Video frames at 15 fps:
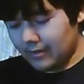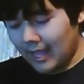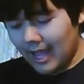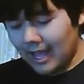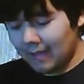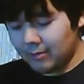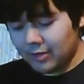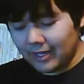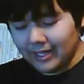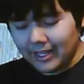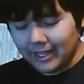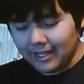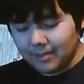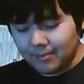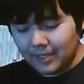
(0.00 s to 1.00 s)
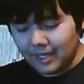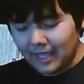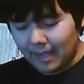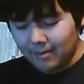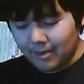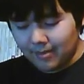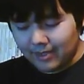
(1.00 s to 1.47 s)
Yeah, I'm trying to get a
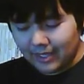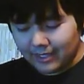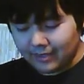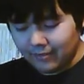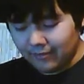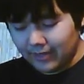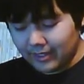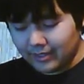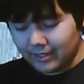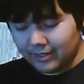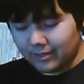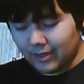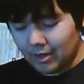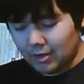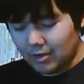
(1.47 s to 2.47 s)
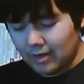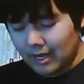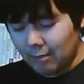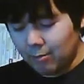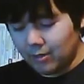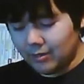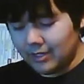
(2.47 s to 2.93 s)
complete GameCube collection eventually,
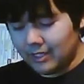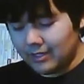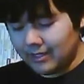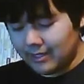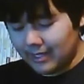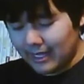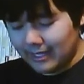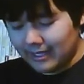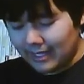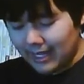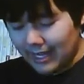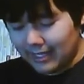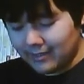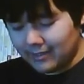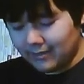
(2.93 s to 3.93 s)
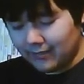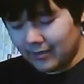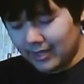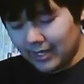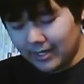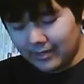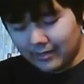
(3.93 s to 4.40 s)
so I will need to get the cases
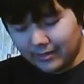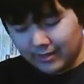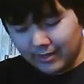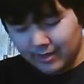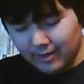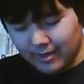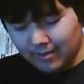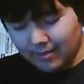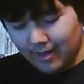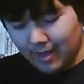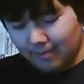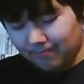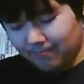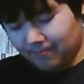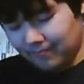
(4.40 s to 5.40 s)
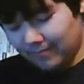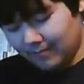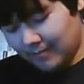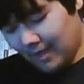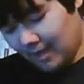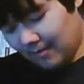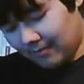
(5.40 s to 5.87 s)
for these. But
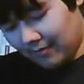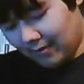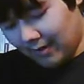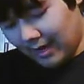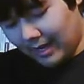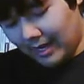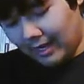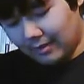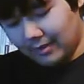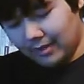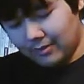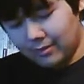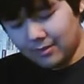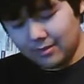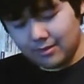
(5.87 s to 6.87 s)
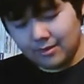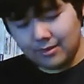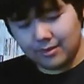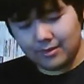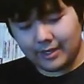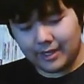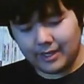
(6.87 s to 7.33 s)
for right now, these will
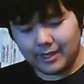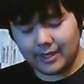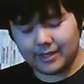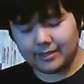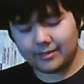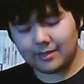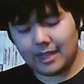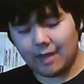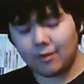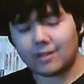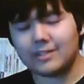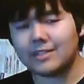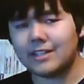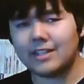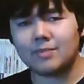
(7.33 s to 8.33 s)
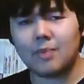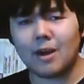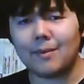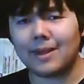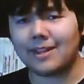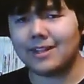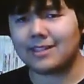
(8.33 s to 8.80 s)
do, I guess. I don't consider these
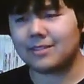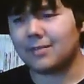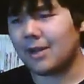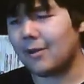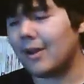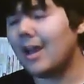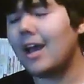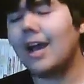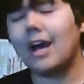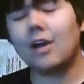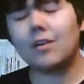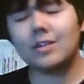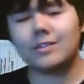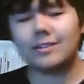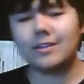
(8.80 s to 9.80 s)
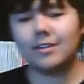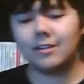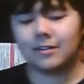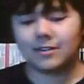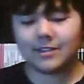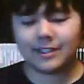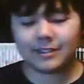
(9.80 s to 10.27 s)
part of my collection, by the way. I don't consider
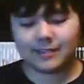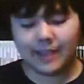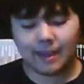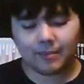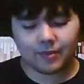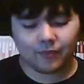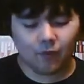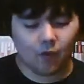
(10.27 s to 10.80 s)
loose disc games